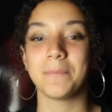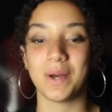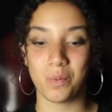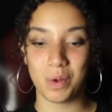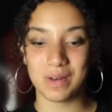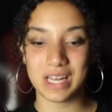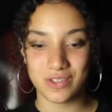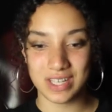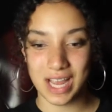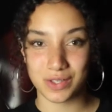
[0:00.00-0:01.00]
but we were
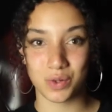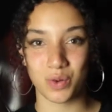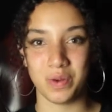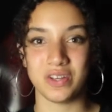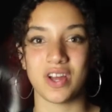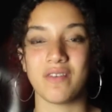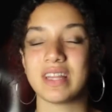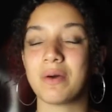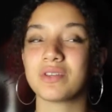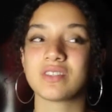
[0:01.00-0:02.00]
literally next door to each other.
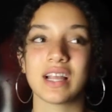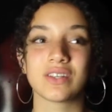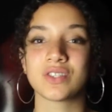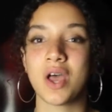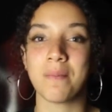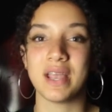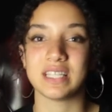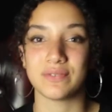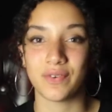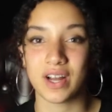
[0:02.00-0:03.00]
And that was like so
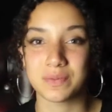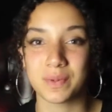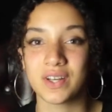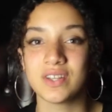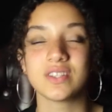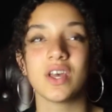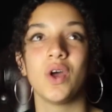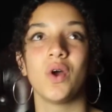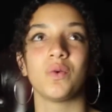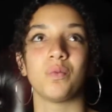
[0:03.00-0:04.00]
amazing for us because
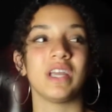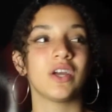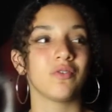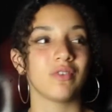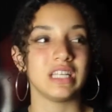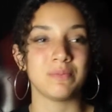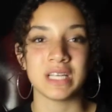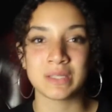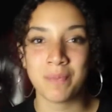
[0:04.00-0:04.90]
we couldn't really speak